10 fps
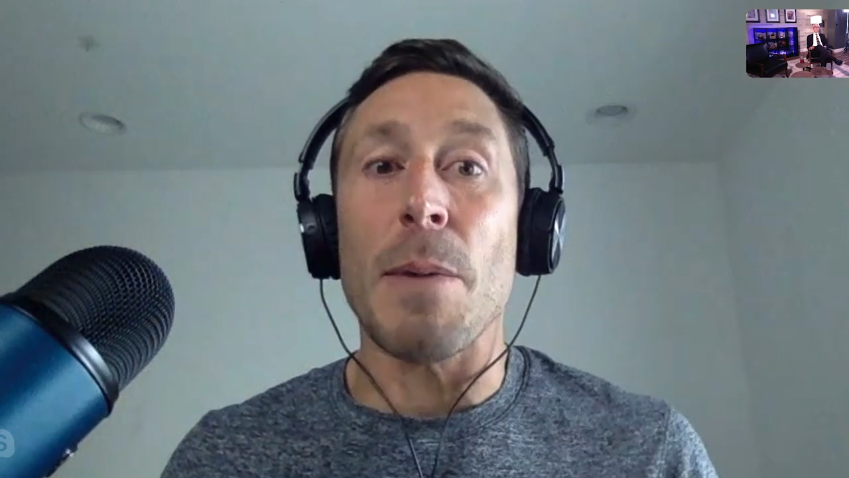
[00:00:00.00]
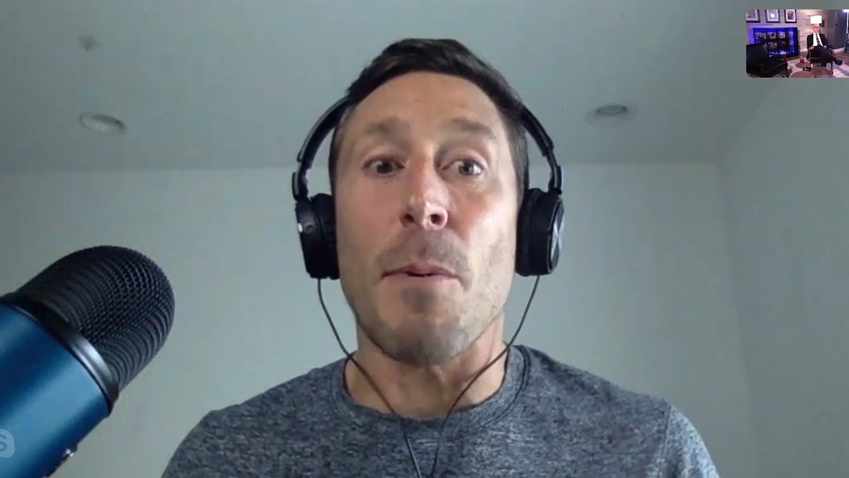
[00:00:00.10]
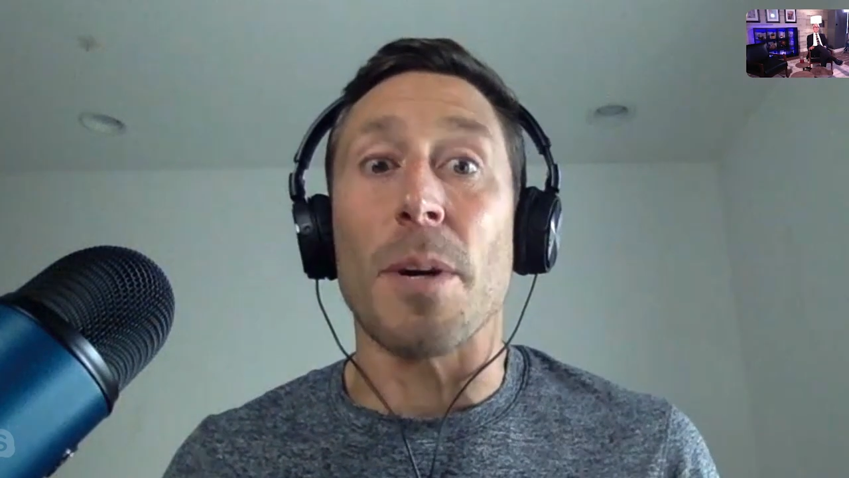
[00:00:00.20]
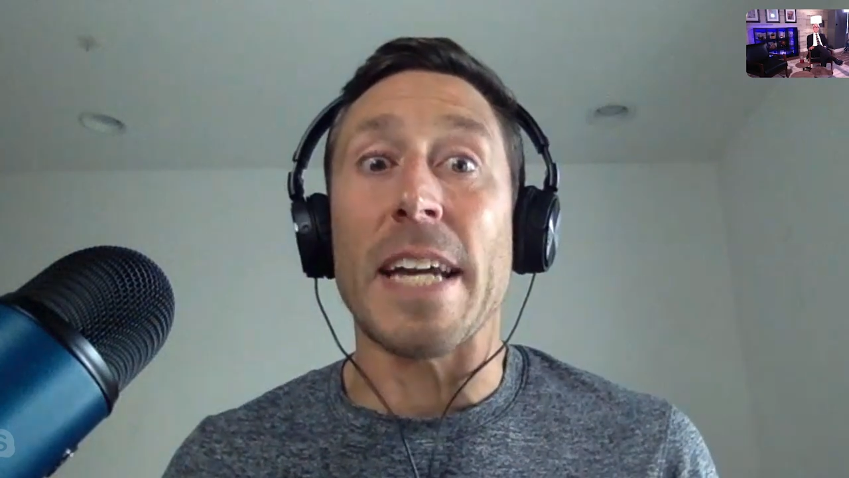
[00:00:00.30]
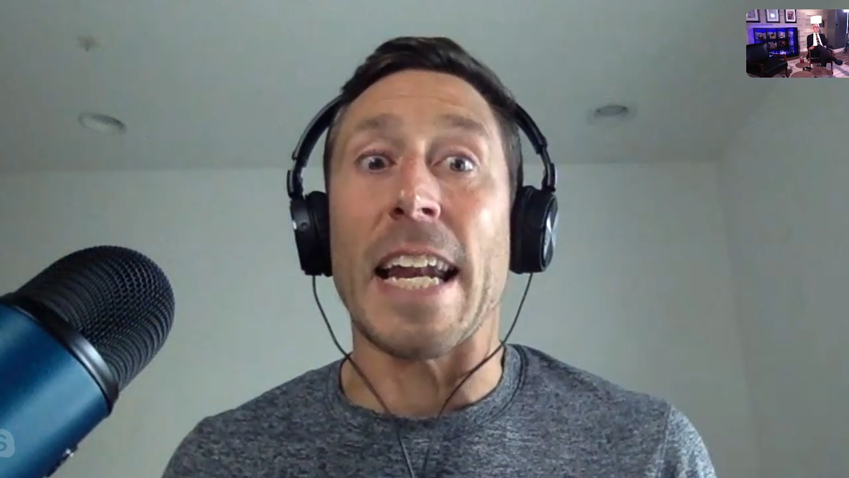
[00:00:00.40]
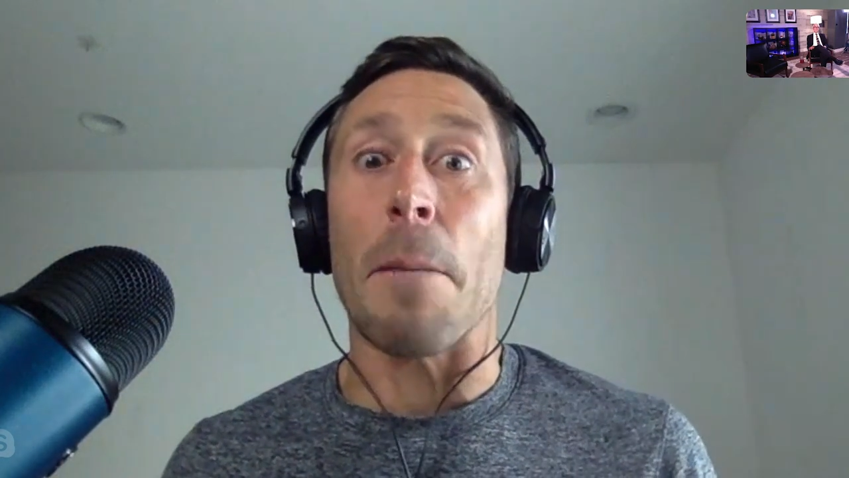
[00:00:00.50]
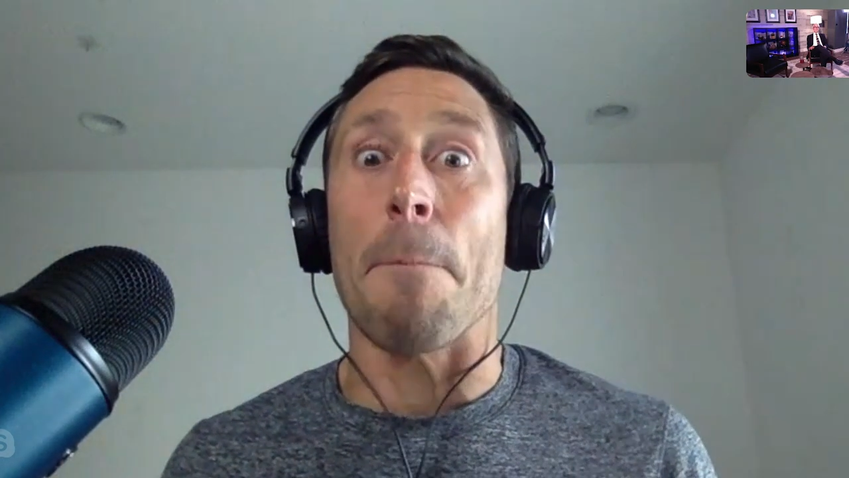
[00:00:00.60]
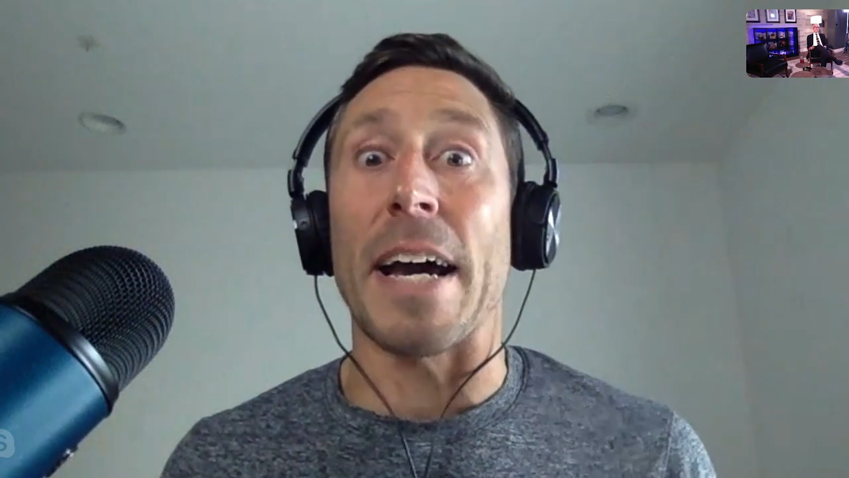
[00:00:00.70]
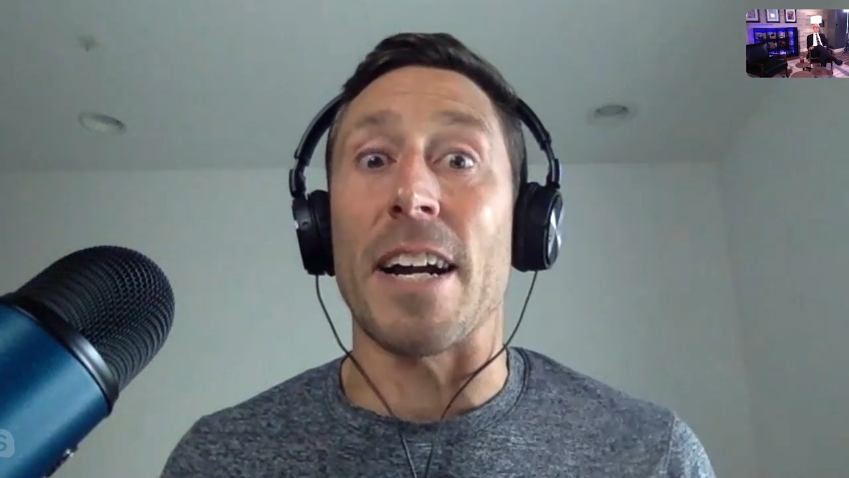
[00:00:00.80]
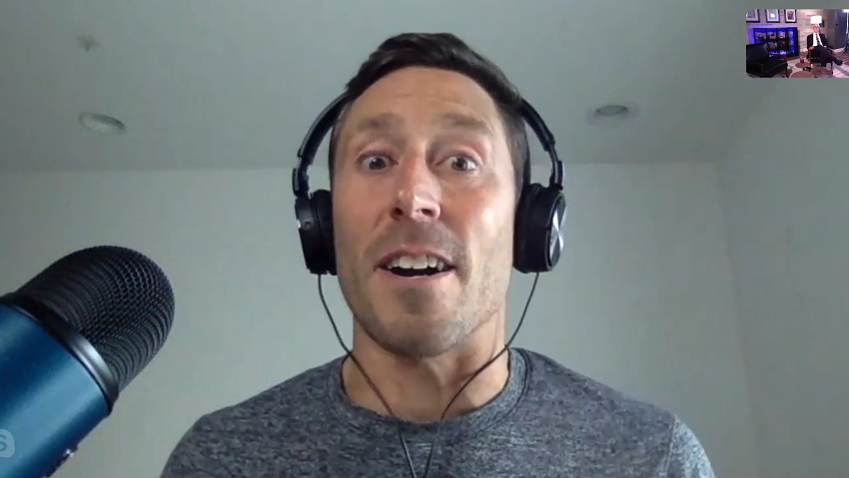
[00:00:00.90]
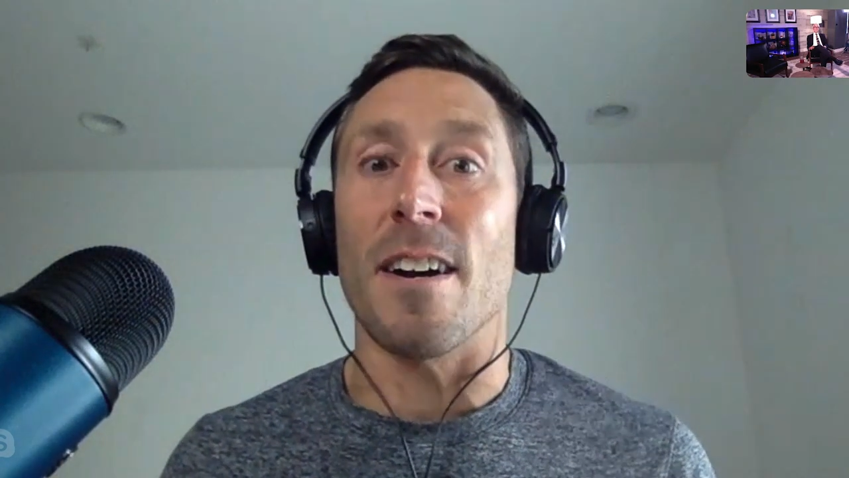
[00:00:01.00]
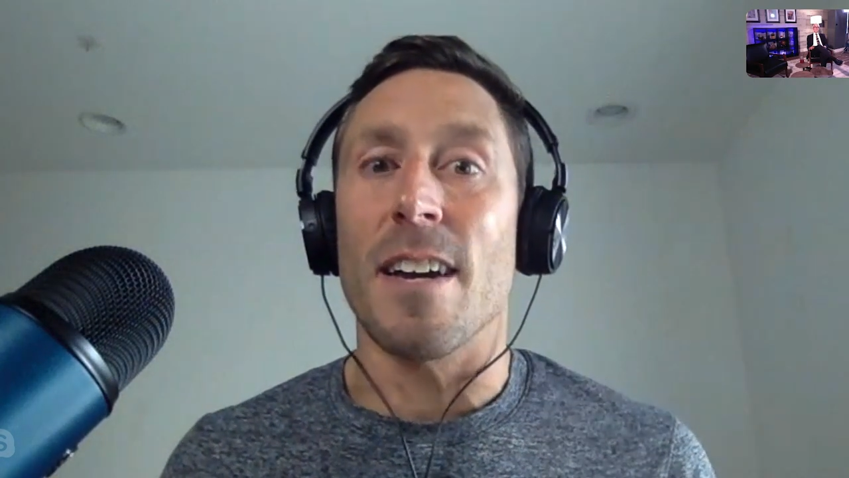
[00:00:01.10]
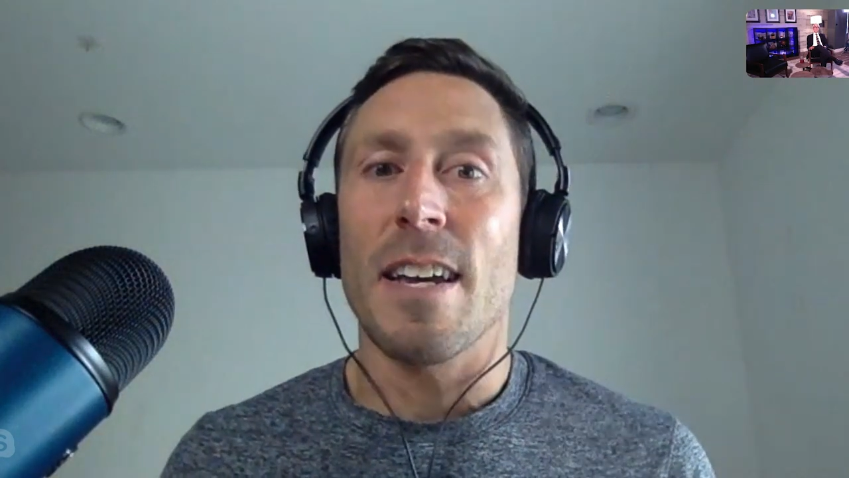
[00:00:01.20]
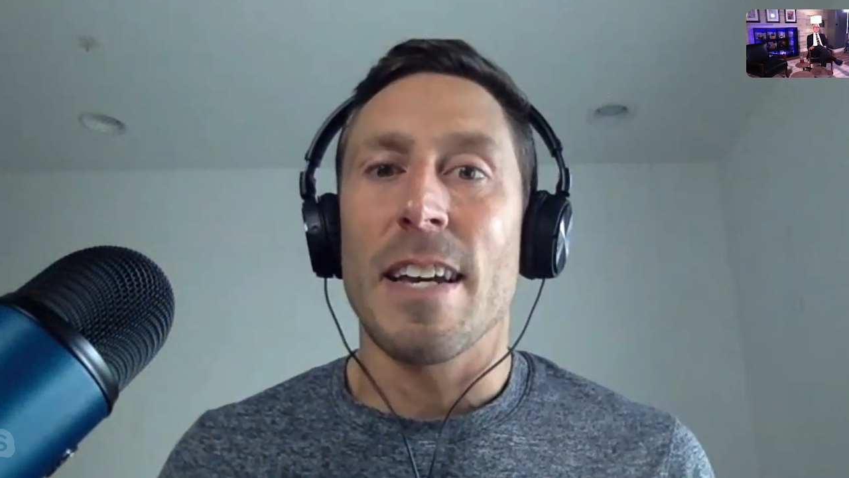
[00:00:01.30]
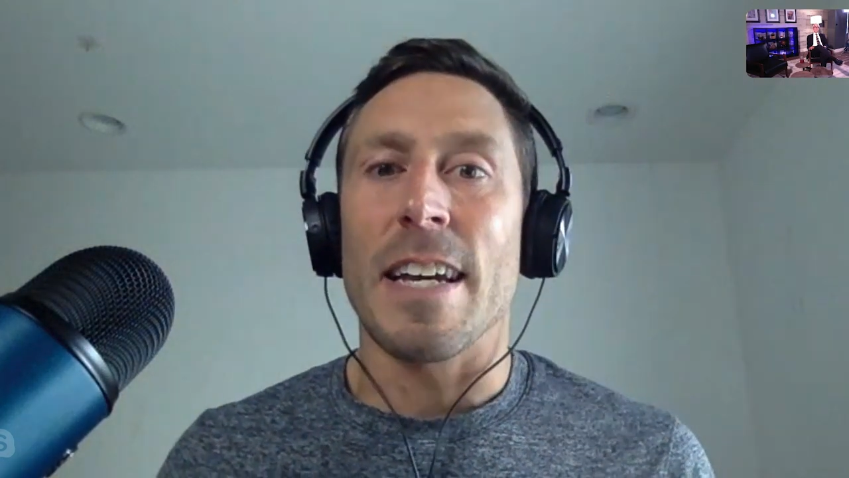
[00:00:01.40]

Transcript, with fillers: people were getting better